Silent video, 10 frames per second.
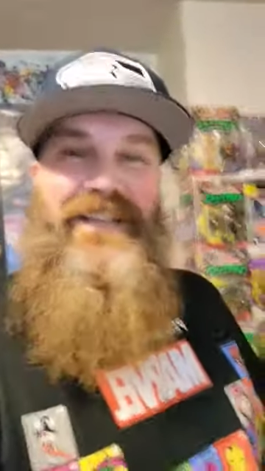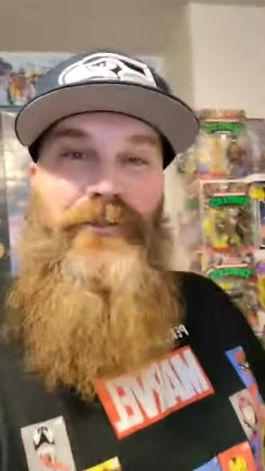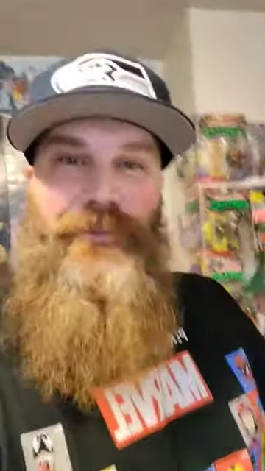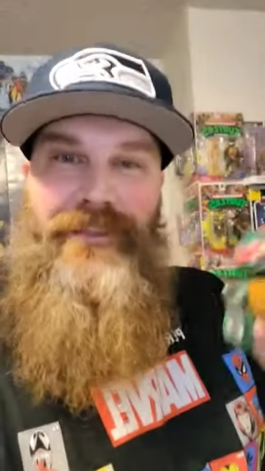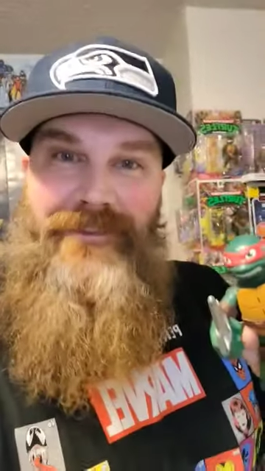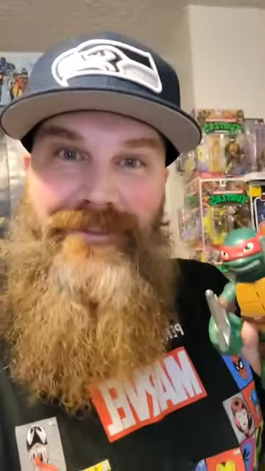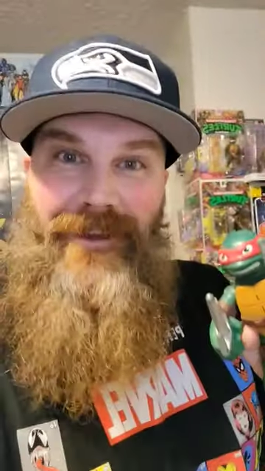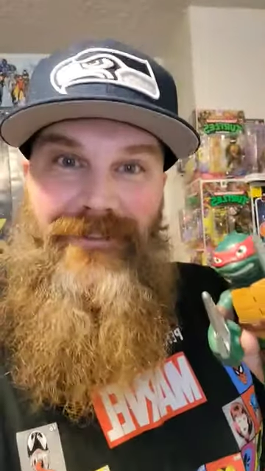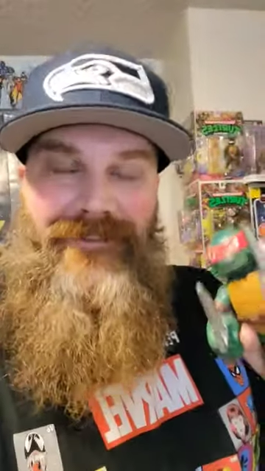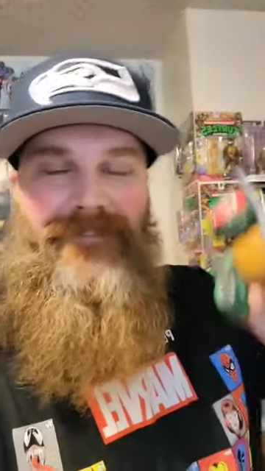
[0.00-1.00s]
He's only a
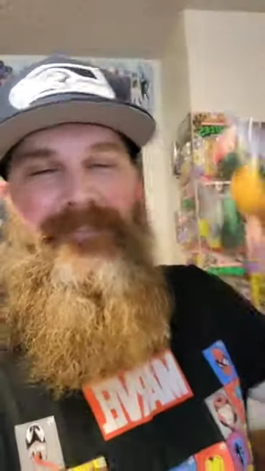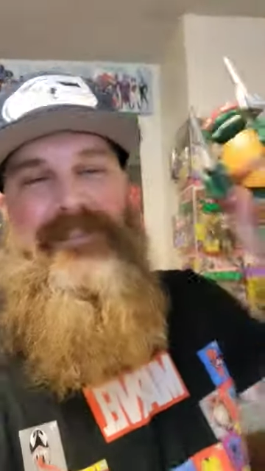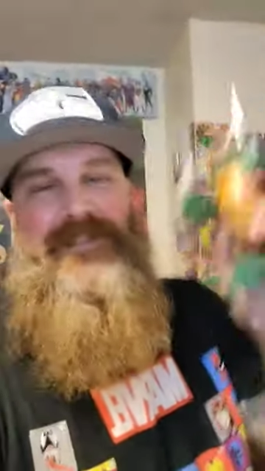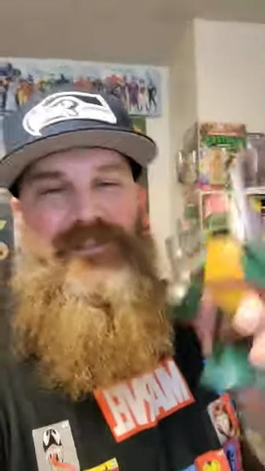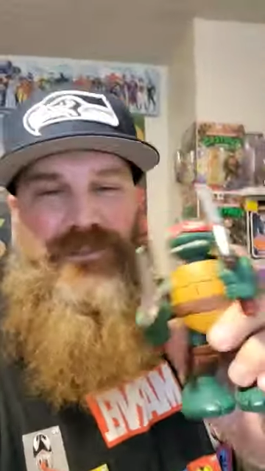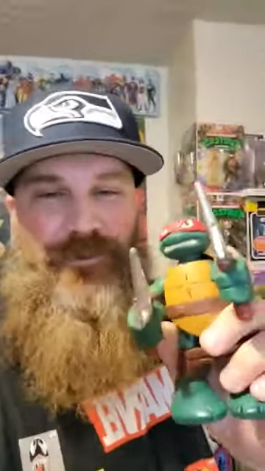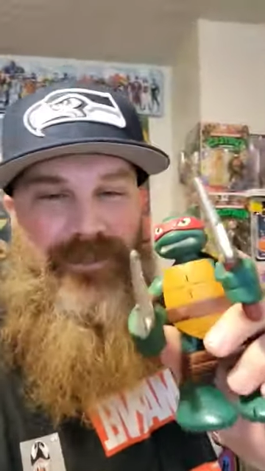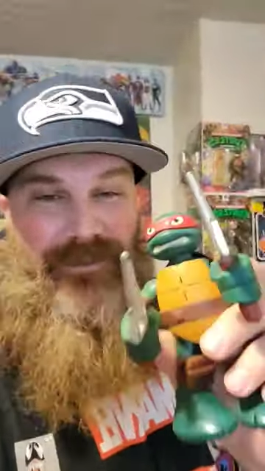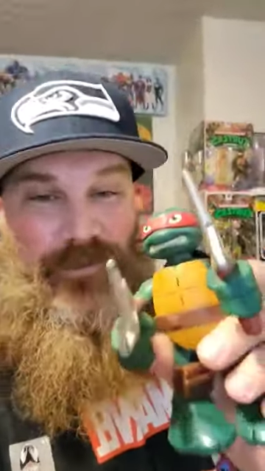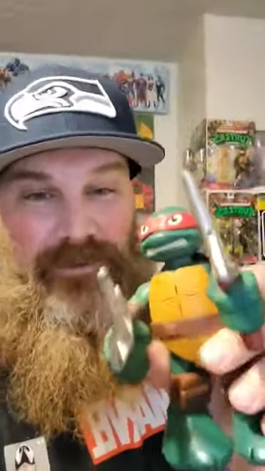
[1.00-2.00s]
dollar.
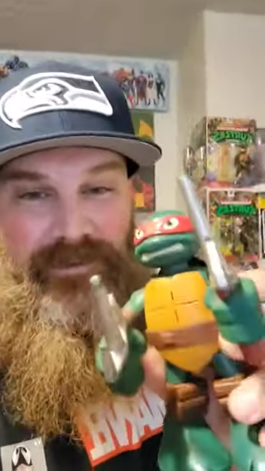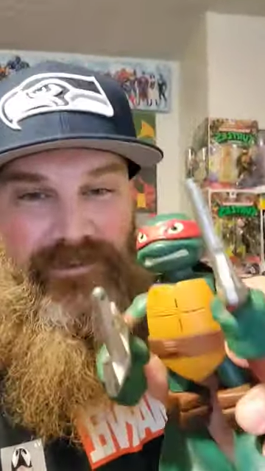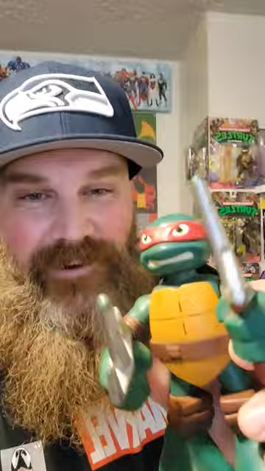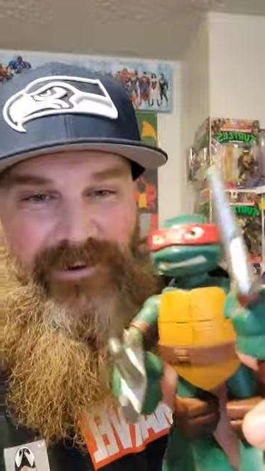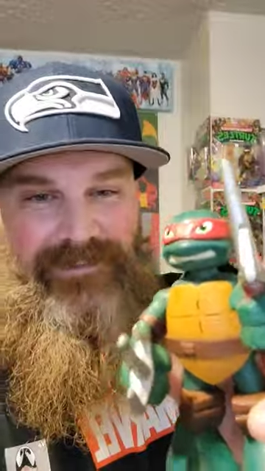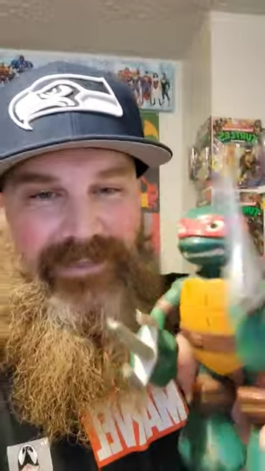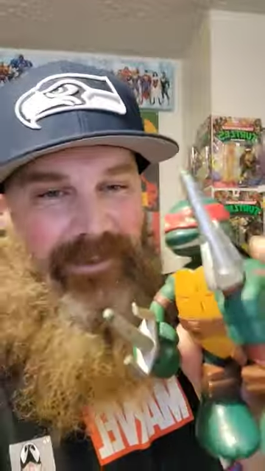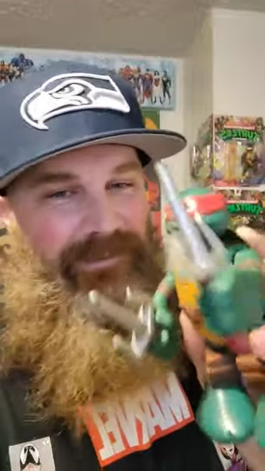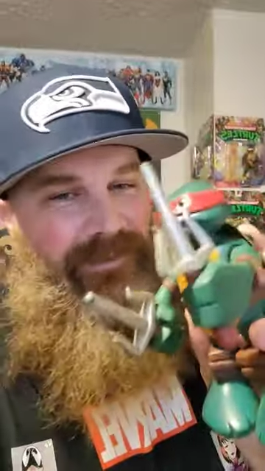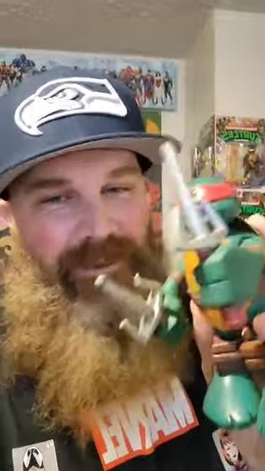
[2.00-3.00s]
Don't ignore your yard
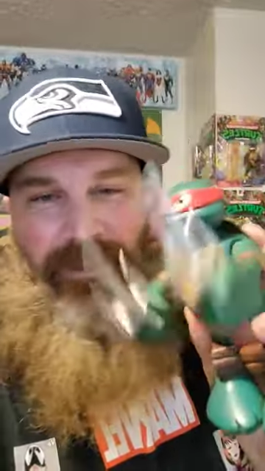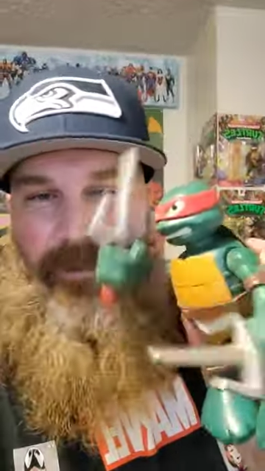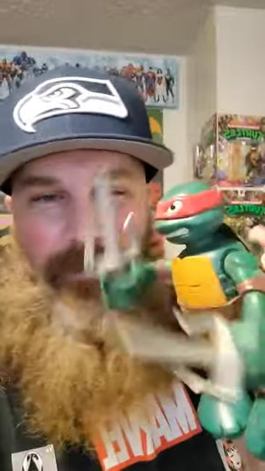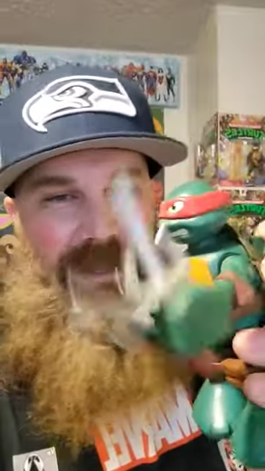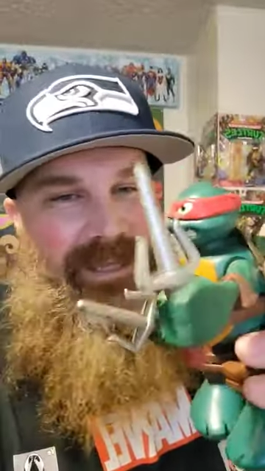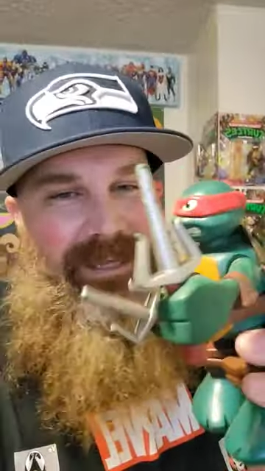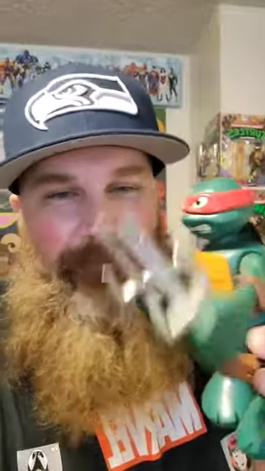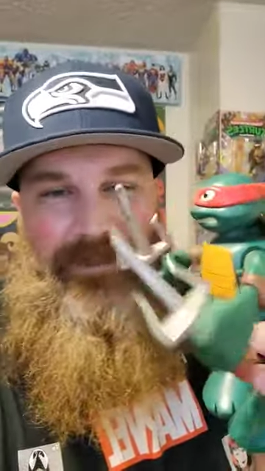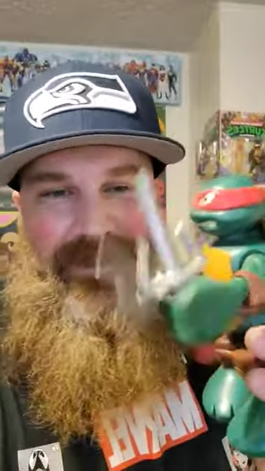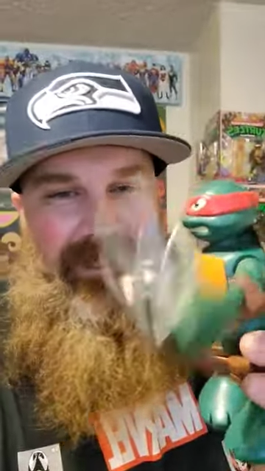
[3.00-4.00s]
sales. Pick
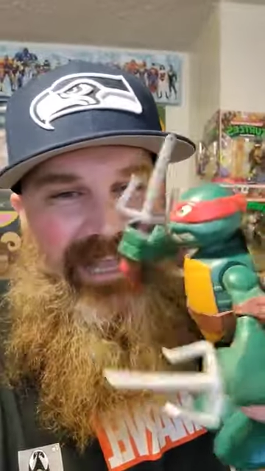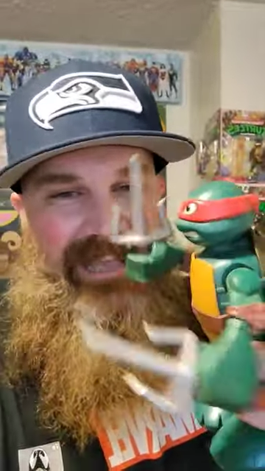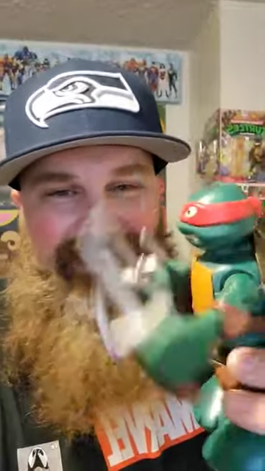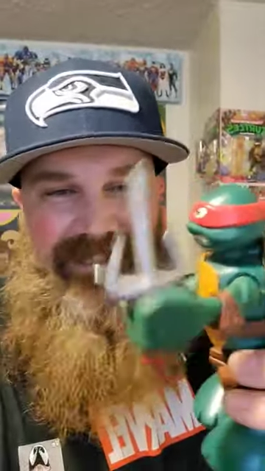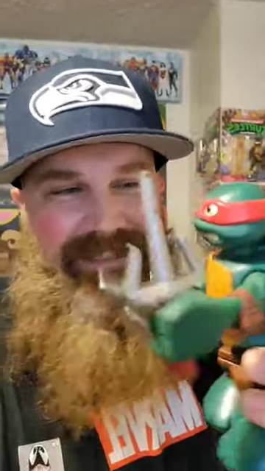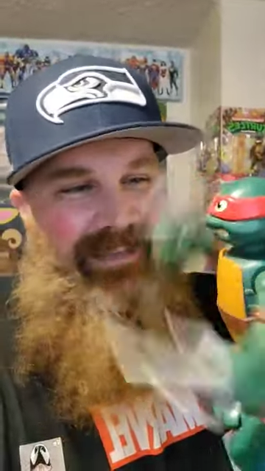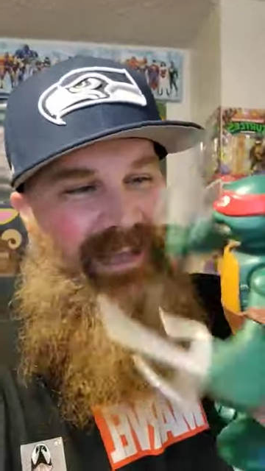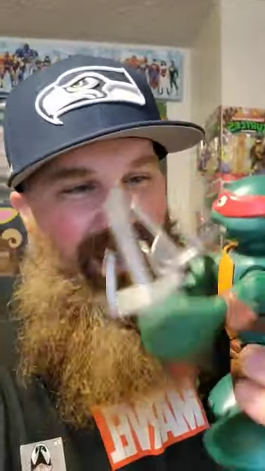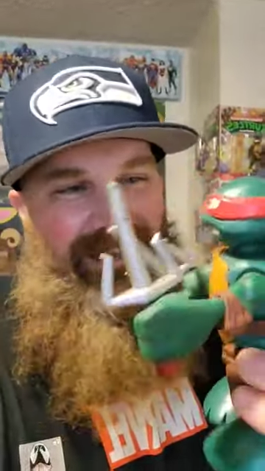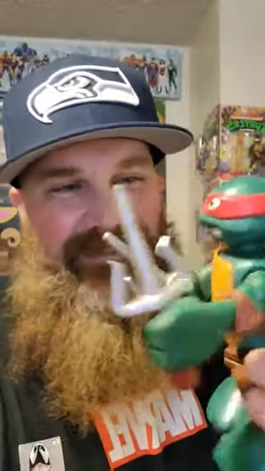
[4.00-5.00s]
up the classic
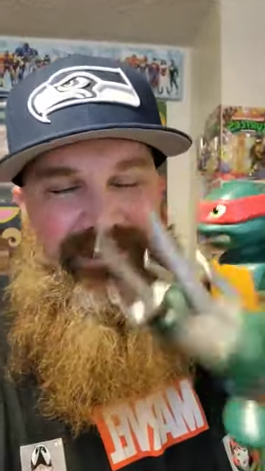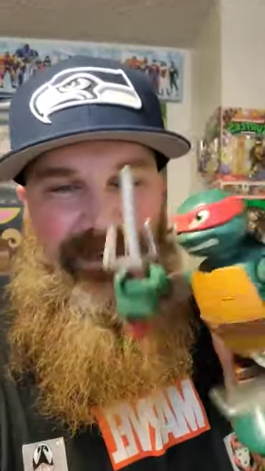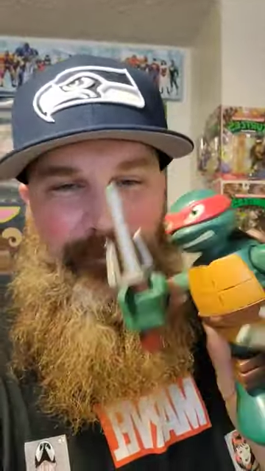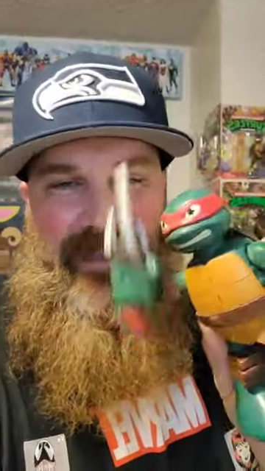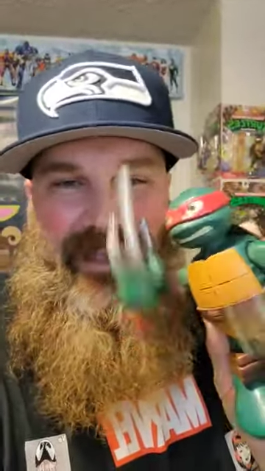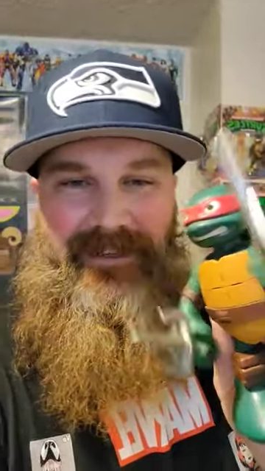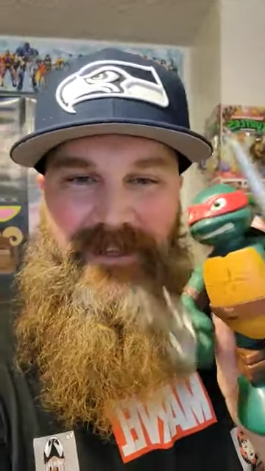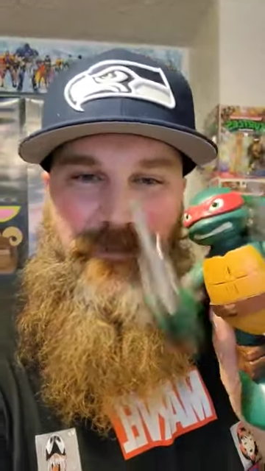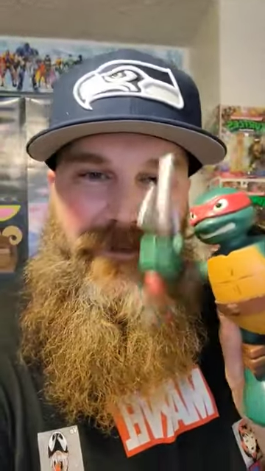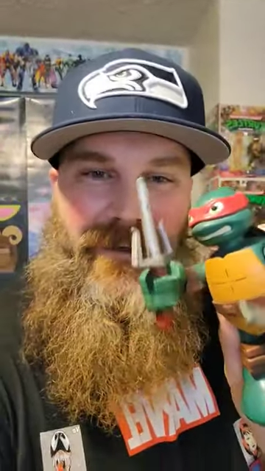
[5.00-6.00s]
guys here,
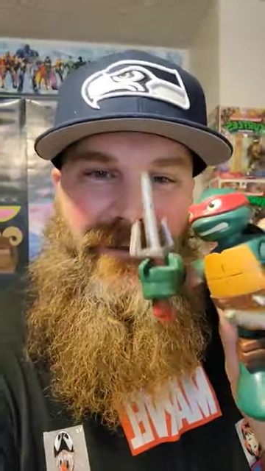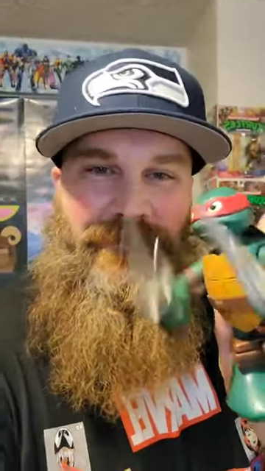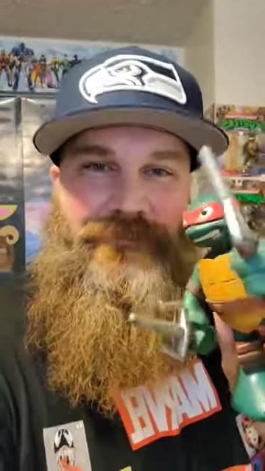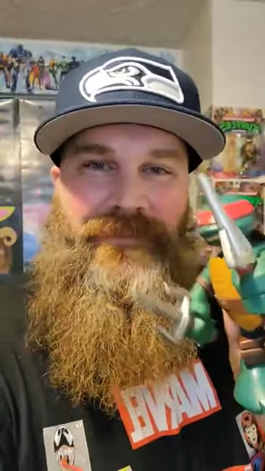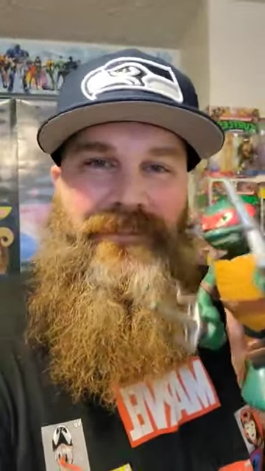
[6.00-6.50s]
man. Come on.